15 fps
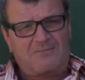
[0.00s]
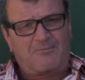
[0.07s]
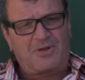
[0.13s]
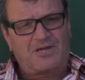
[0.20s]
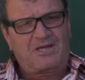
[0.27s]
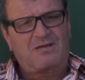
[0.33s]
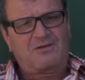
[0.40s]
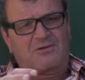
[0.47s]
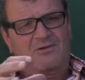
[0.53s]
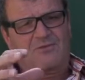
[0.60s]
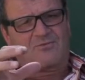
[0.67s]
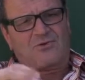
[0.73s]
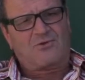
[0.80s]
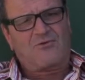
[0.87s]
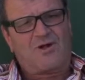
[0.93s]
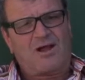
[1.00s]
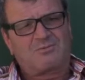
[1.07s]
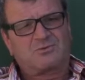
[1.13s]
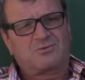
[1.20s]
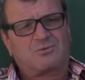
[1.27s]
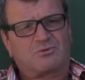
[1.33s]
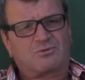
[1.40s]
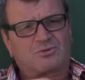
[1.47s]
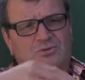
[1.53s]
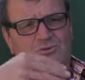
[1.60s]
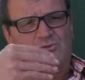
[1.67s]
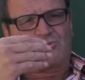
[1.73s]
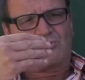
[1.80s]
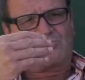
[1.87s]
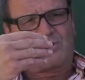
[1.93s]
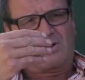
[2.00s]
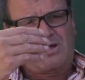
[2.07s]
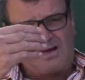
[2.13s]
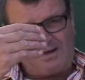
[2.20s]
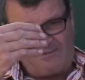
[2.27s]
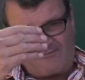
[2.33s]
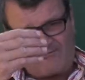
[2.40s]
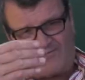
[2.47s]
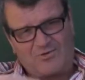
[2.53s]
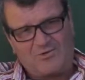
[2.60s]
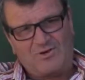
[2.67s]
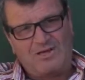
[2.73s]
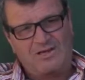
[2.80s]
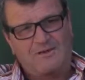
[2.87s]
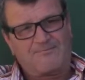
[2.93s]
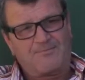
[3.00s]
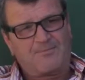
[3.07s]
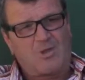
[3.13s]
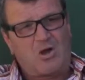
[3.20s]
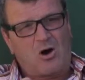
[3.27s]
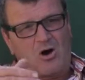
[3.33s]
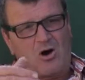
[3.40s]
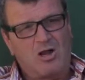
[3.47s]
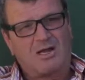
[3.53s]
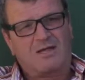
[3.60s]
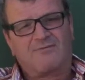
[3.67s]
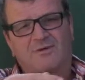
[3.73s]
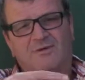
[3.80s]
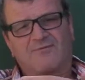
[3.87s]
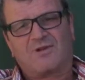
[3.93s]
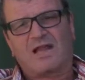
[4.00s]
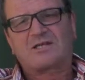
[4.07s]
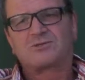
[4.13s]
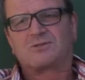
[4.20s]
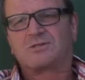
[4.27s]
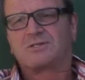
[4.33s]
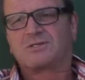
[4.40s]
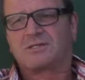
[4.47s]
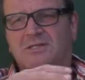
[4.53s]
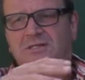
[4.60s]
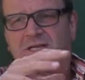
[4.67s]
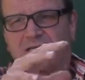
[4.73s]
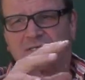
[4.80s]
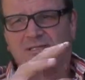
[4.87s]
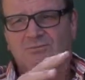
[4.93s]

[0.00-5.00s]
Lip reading: picking the grapes with a very high level of natural acidity and